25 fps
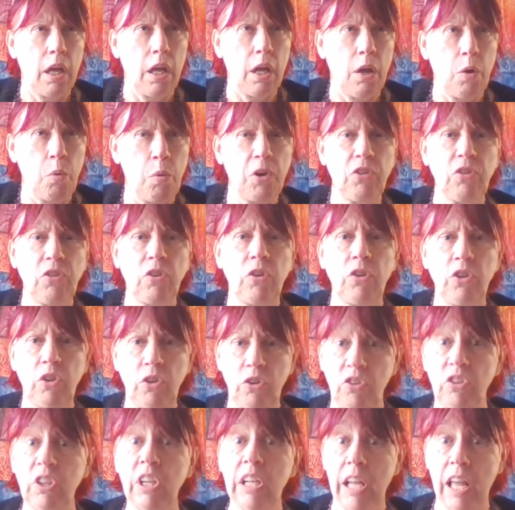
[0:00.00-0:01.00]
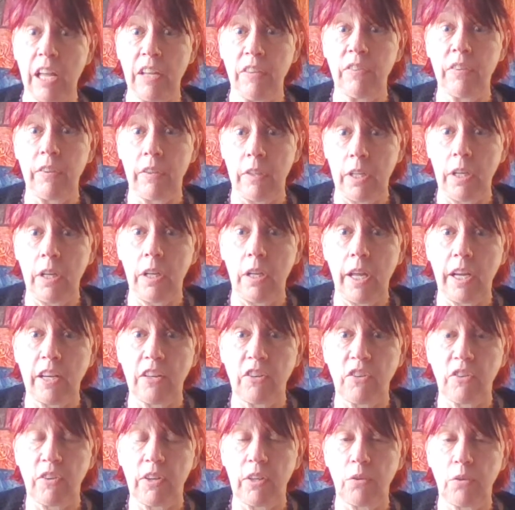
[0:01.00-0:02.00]
we're so used to life's little
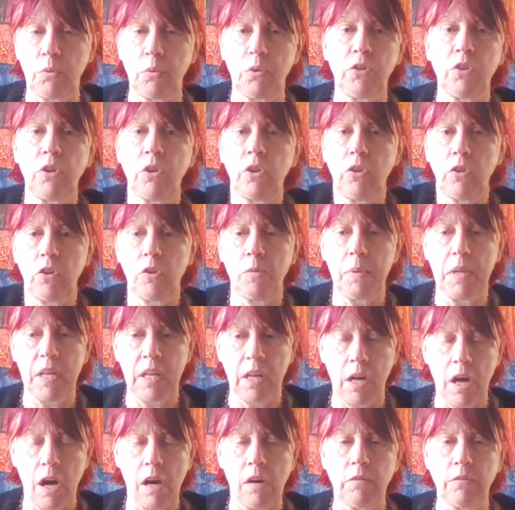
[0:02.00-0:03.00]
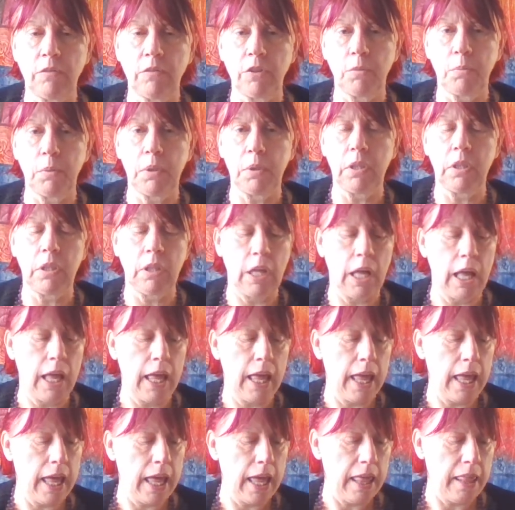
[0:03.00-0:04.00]
luxuries, we're so used to being comfortable
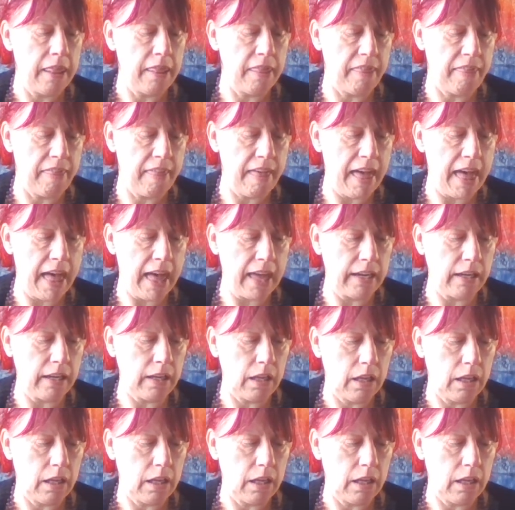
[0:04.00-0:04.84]
that